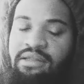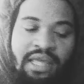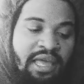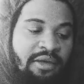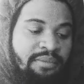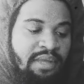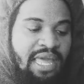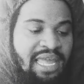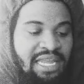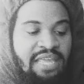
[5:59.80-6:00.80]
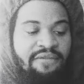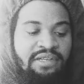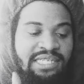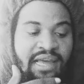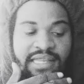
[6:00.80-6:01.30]
Him and
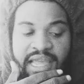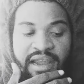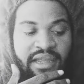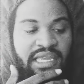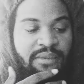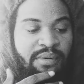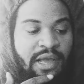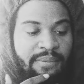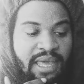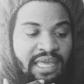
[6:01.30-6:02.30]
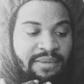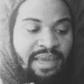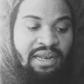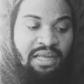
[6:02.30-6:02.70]
even shout out to Eric Ebron, man. He made